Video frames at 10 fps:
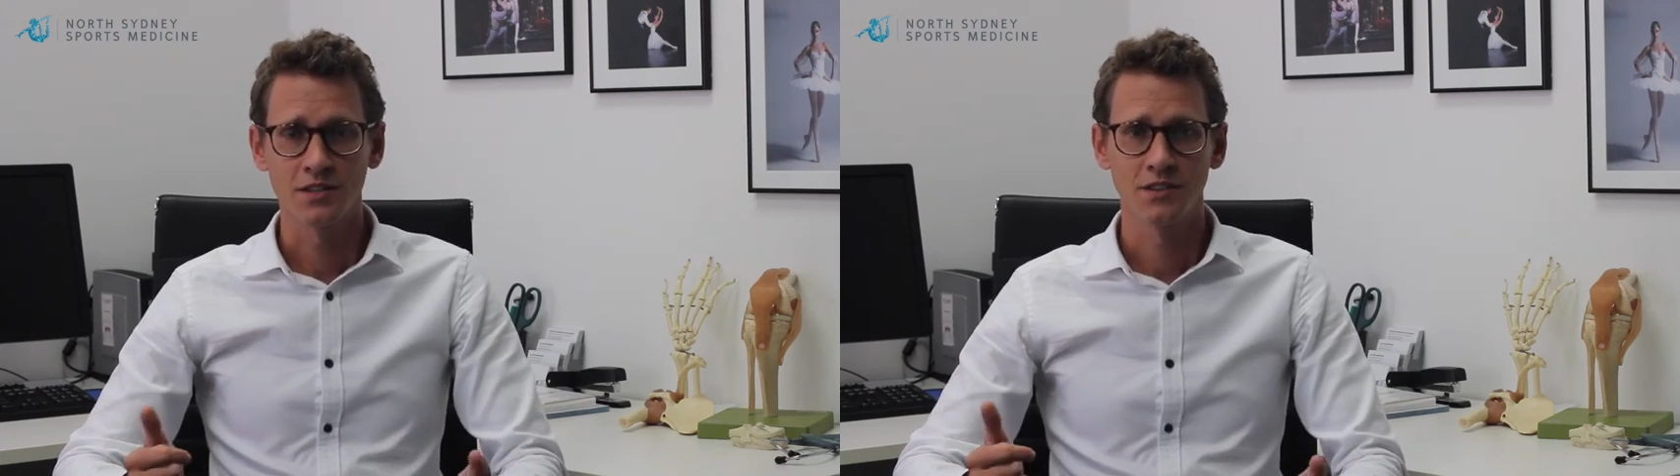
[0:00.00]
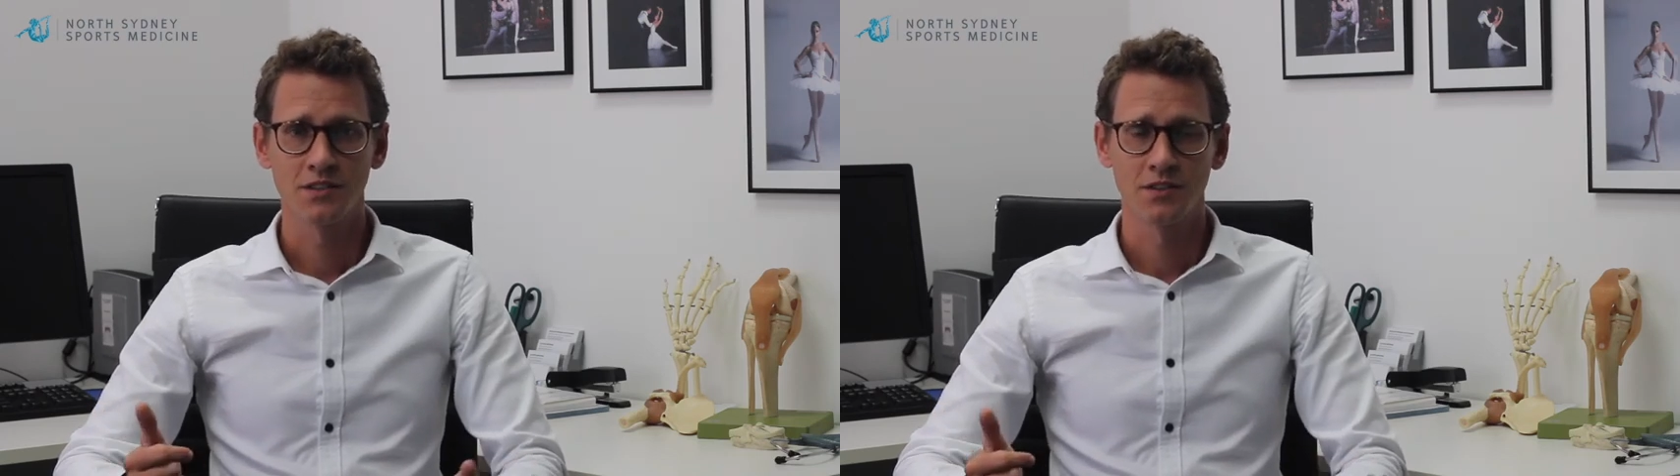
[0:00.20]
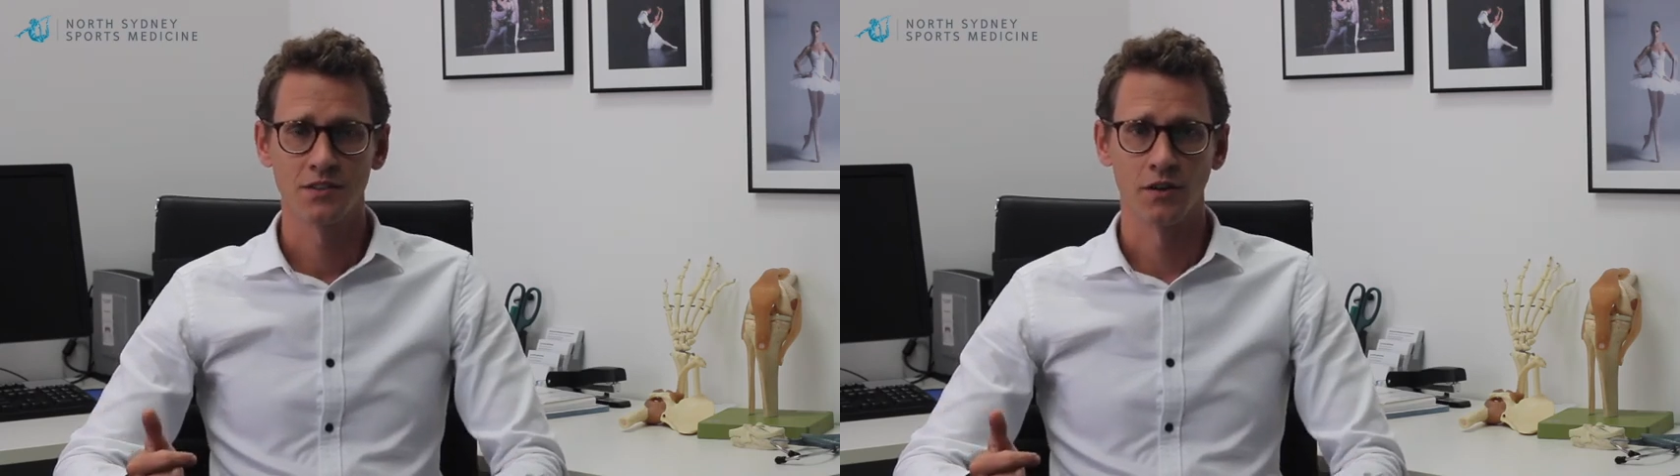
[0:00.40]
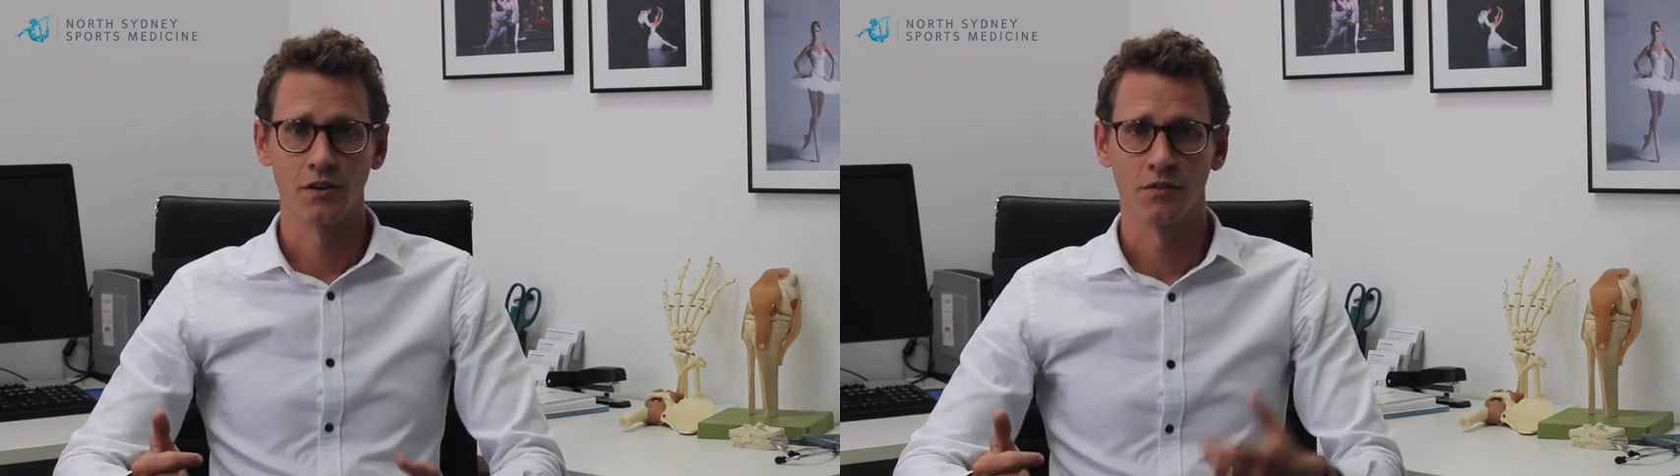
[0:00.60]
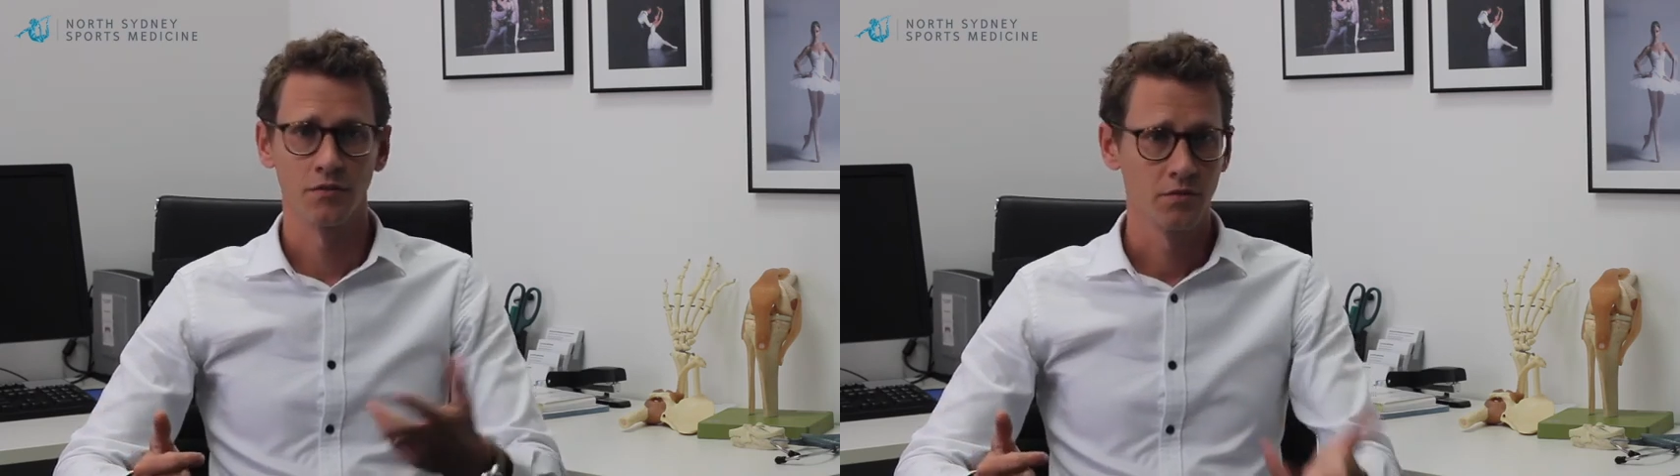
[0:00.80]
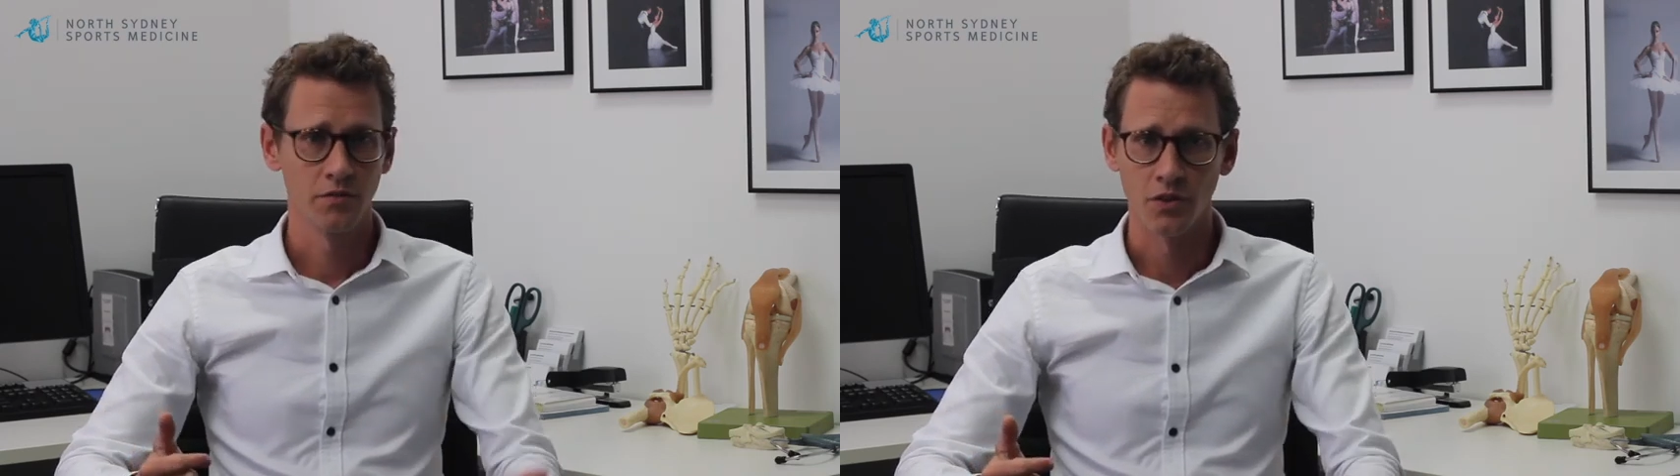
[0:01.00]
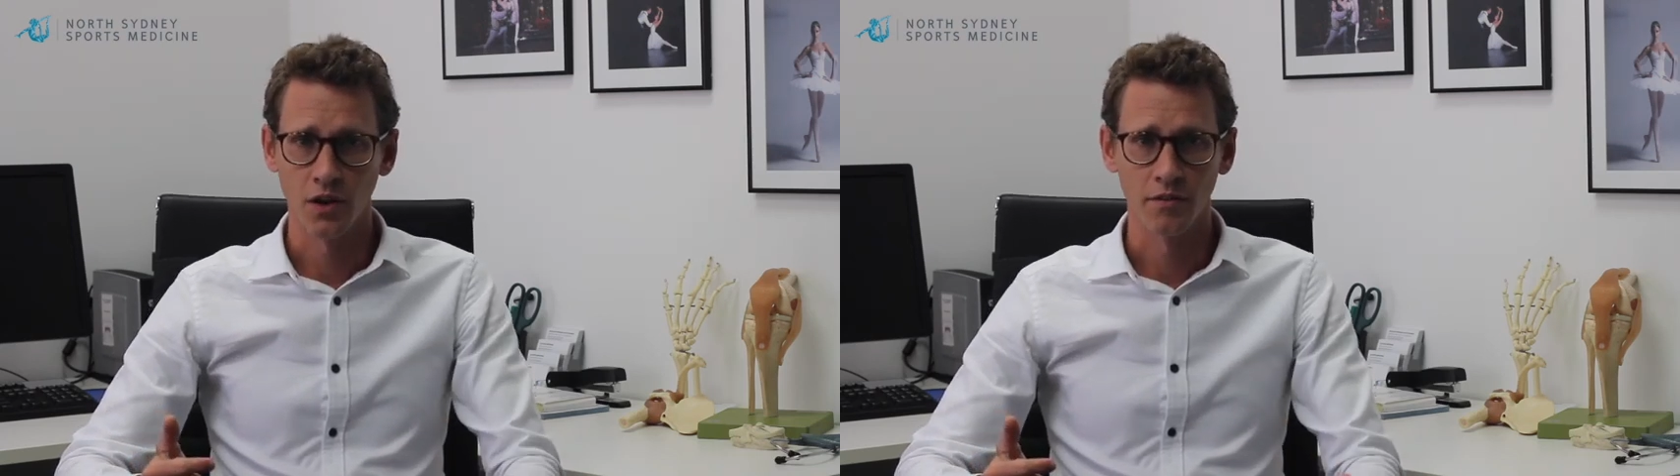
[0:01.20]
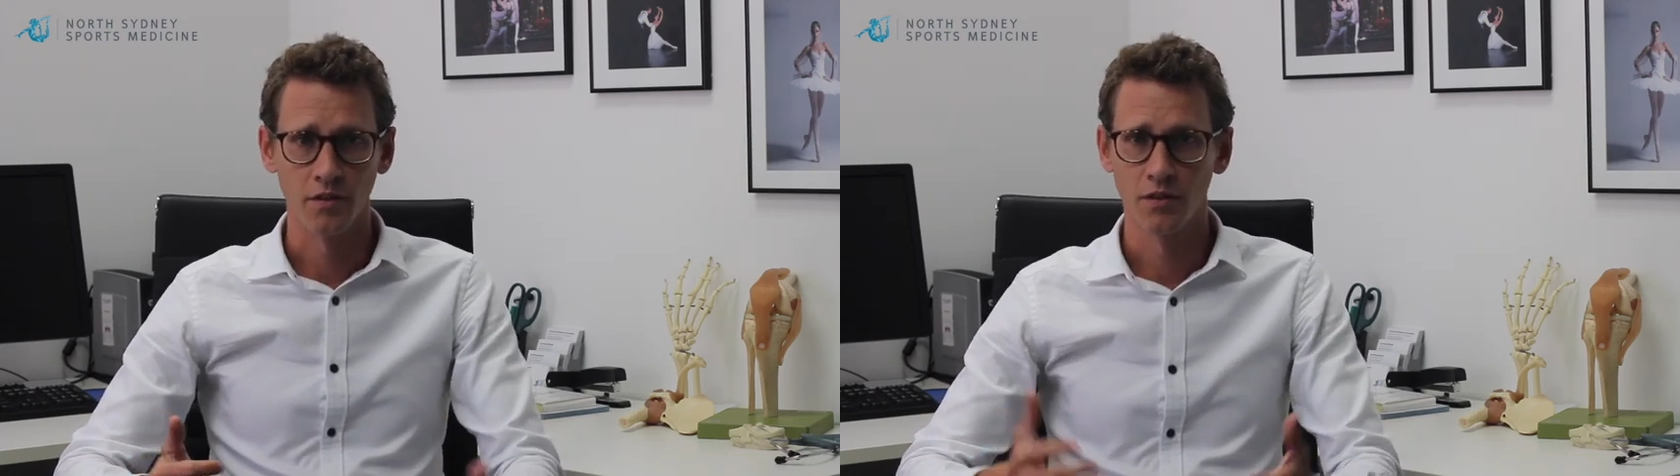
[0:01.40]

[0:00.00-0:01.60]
so if you have